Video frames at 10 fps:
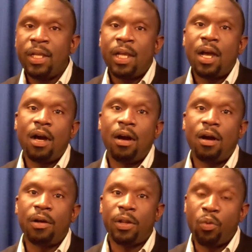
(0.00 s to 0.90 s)

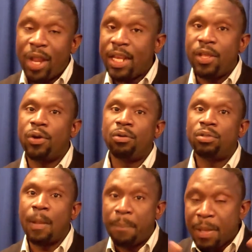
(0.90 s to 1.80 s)
the radio,
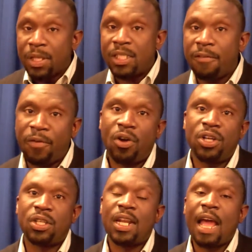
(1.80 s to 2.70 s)
the BBC
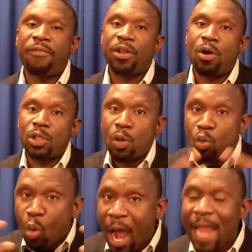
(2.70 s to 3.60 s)
Focus on Africa was
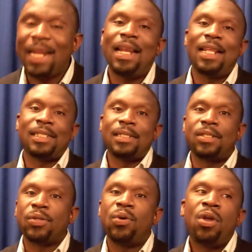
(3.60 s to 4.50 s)
widely
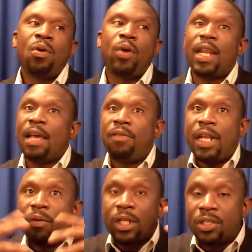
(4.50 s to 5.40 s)
listened to. Whenever
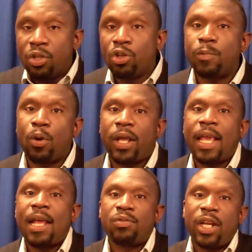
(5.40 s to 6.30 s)
there were news
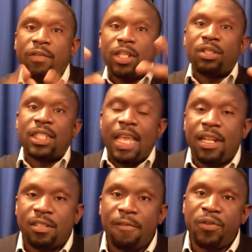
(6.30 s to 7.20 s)
broadcasts, whenever there was
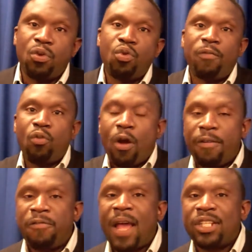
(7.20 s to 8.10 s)
interview with
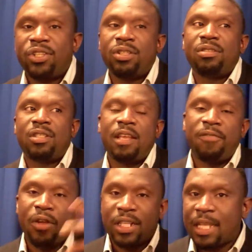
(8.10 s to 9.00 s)
warring factions, say
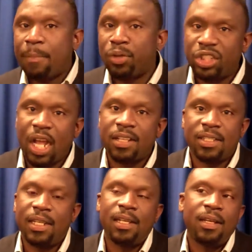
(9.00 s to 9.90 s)
for example Charles
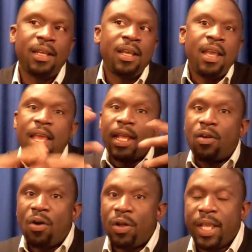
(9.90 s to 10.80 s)
Taylor and
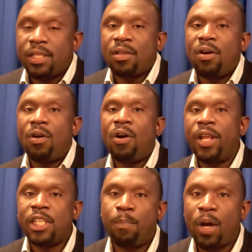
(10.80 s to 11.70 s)
all his
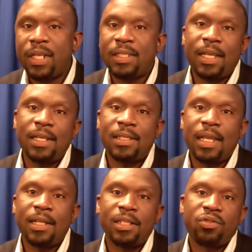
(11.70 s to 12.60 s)
policies
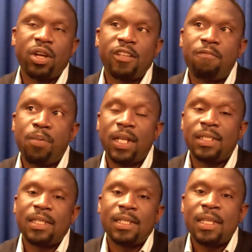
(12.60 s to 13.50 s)
and destructive
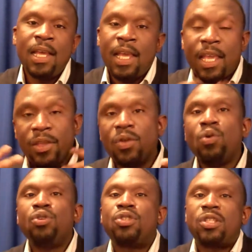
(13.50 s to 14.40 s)
policies, he
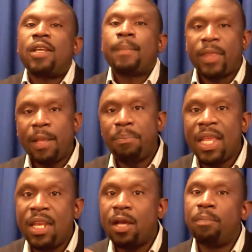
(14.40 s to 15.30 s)
used the
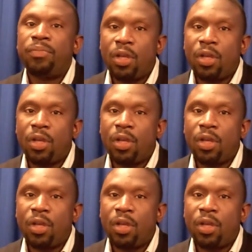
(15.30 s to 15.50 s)
medium.